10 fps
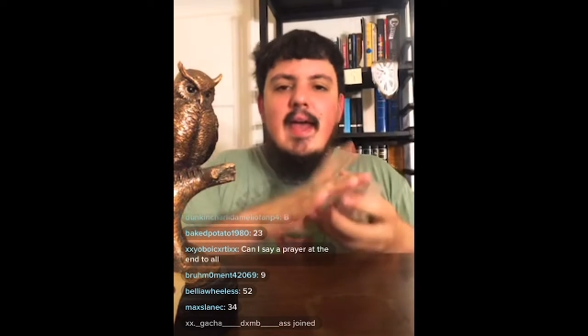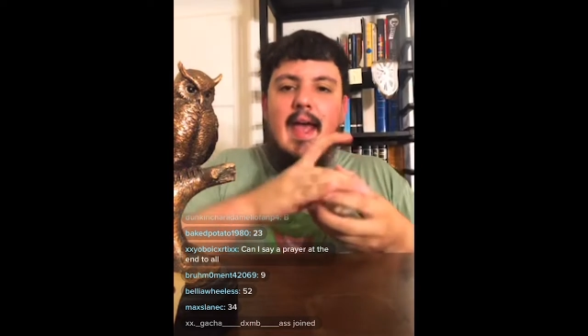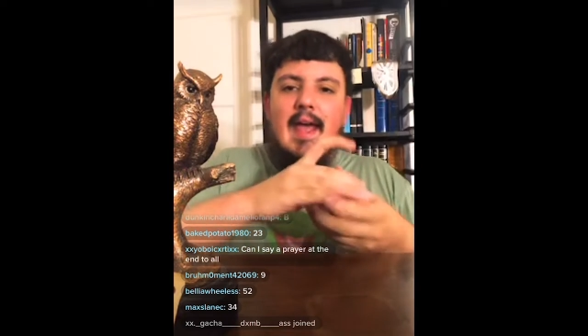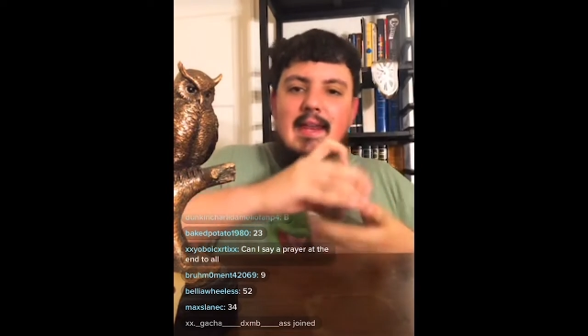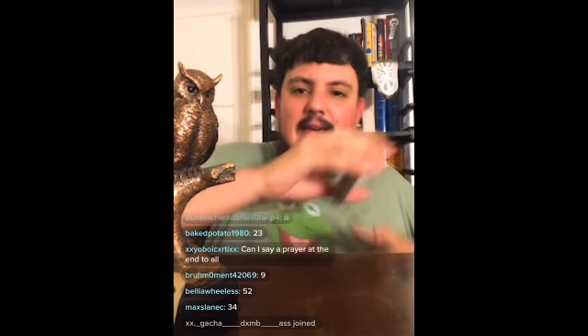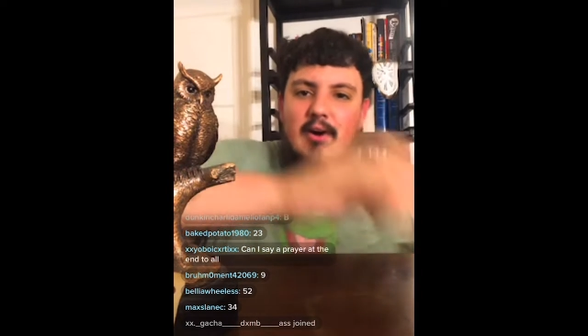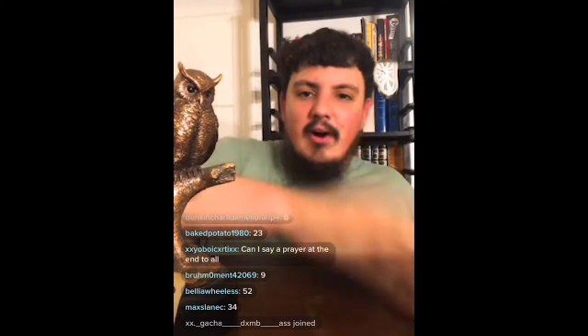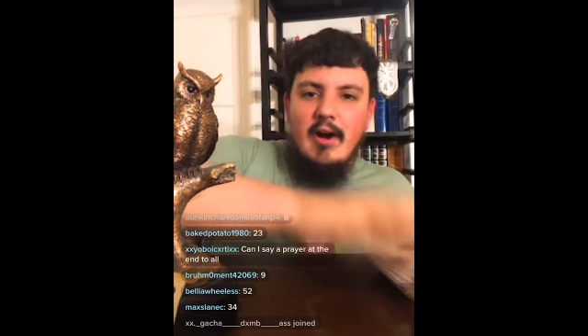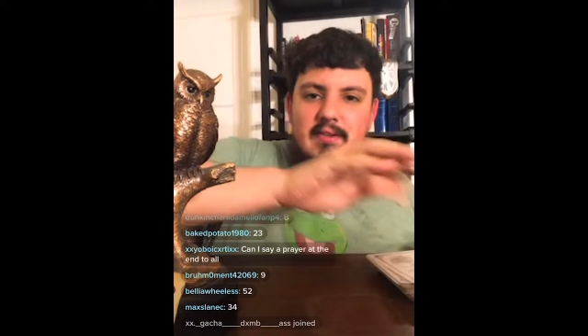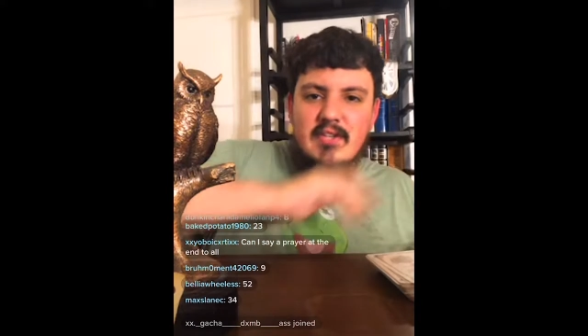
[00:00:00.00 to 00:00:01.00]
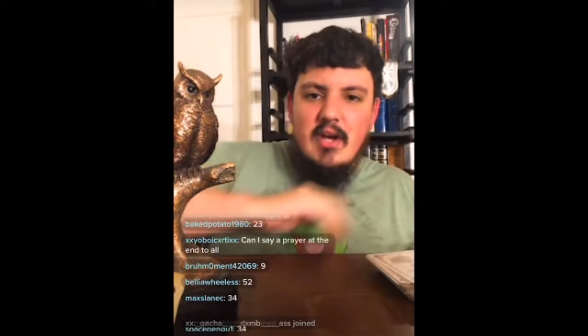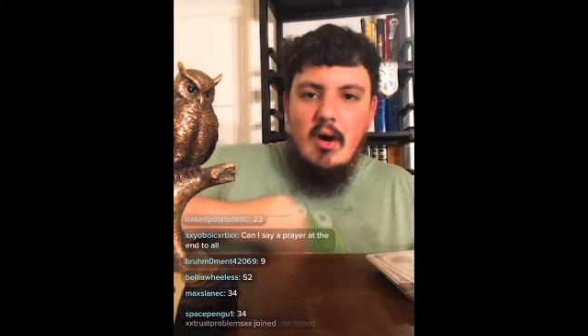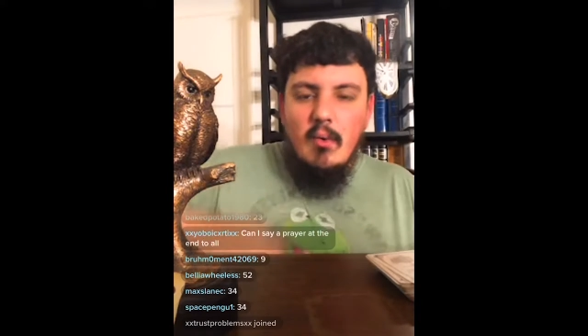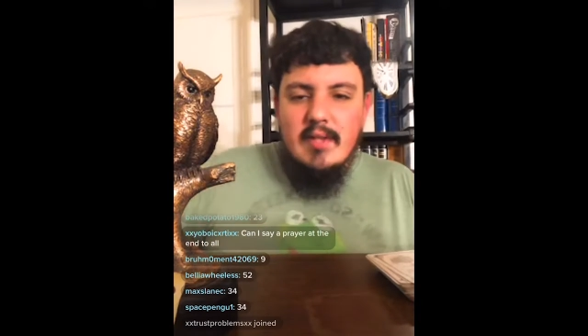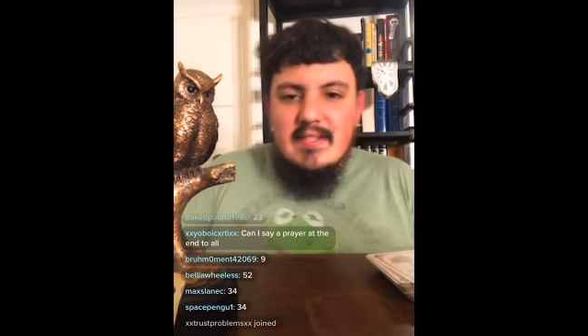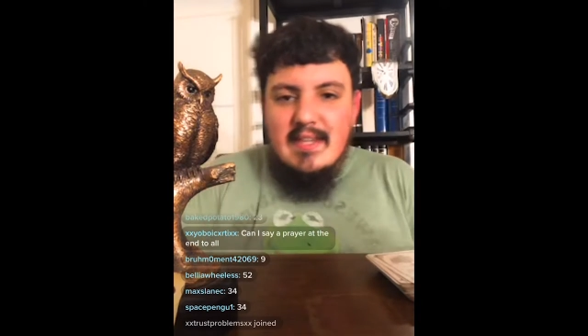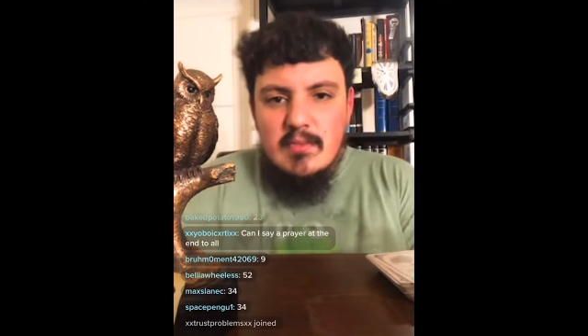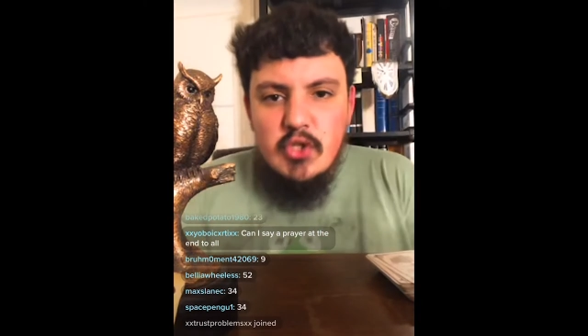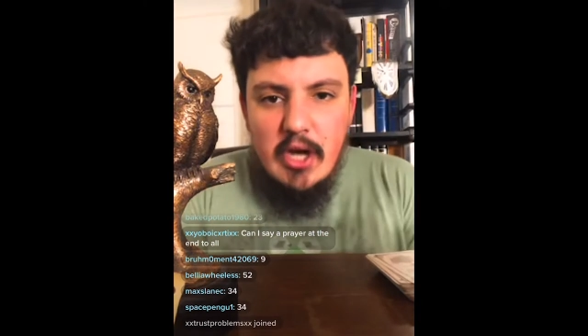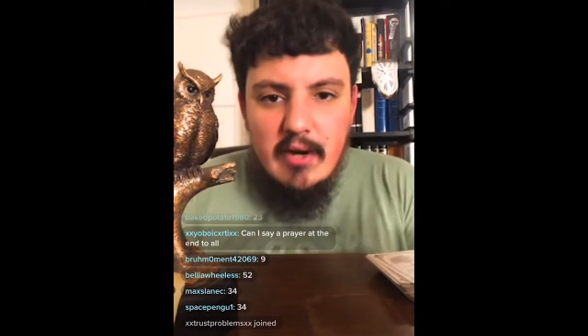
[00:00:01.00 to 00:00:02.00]
Any card. So let's get
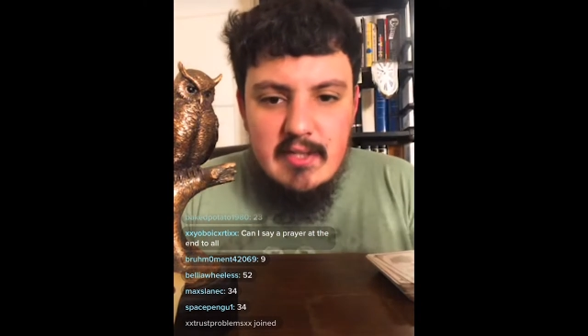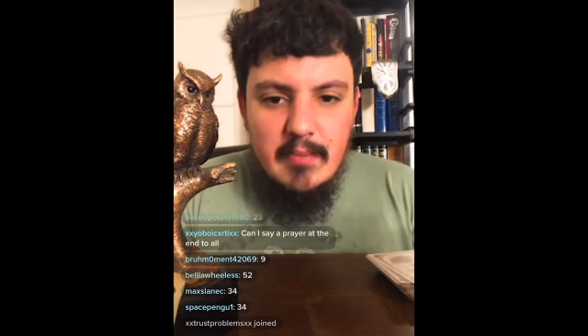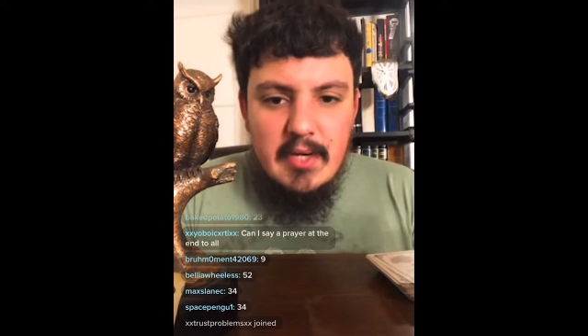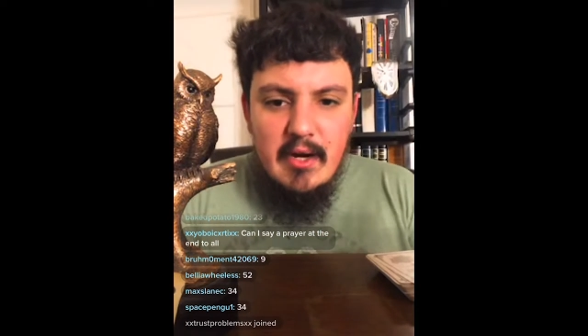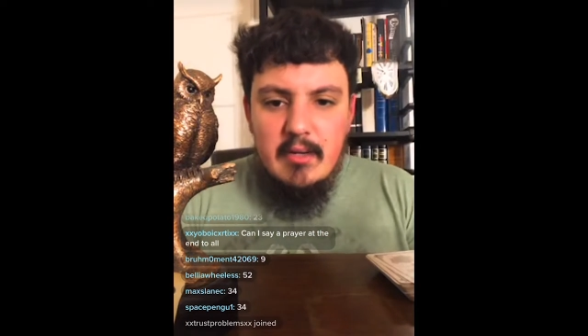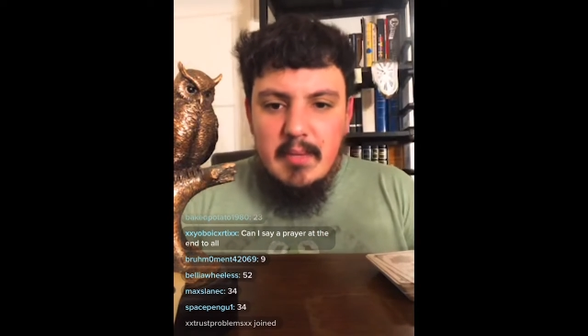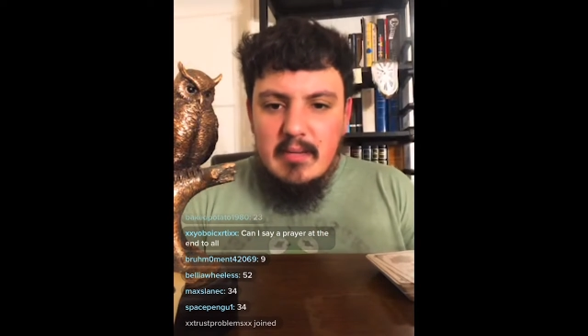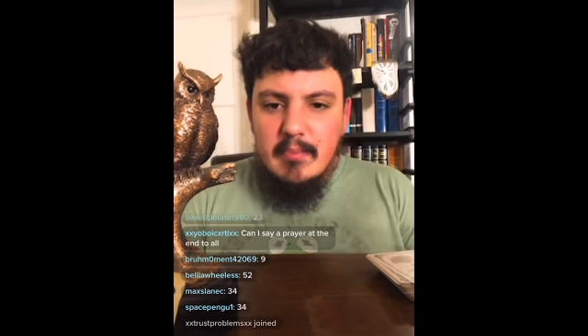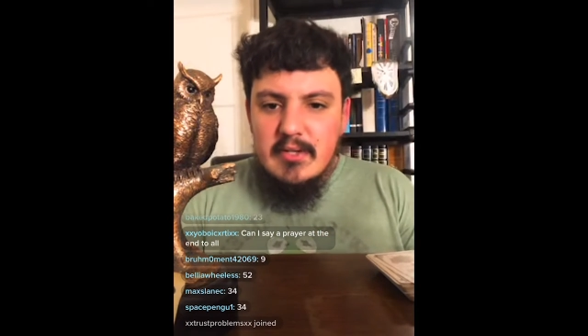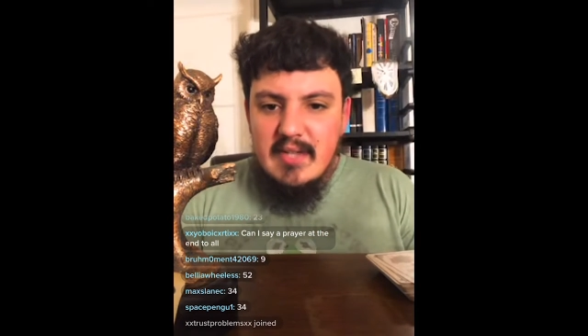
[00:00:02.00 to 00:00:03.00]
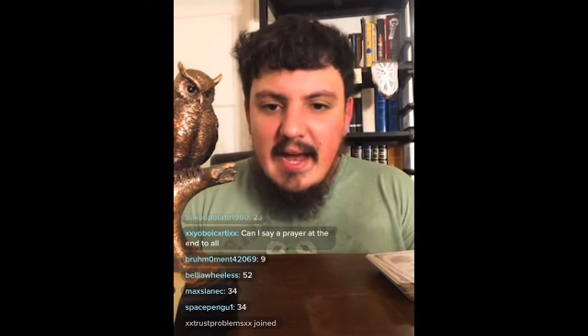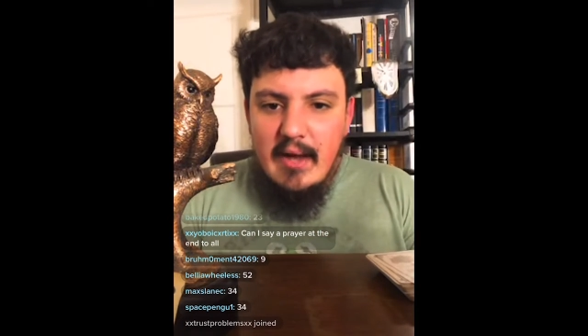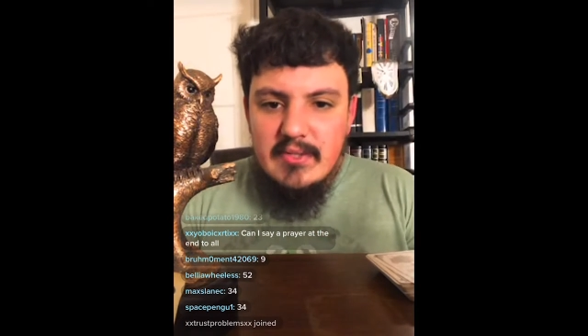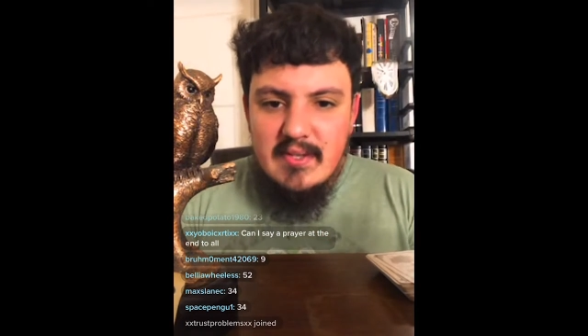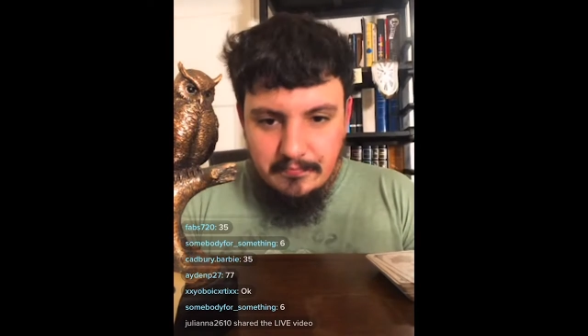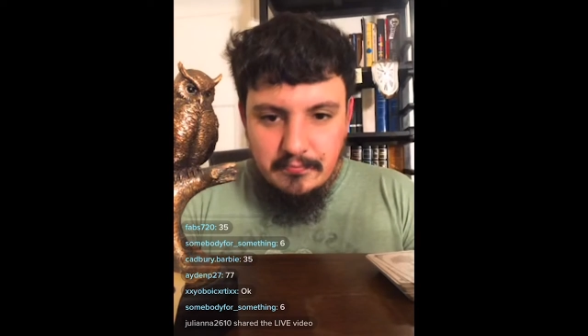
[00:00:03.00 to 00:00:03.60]
some shares up in here to pick a person out.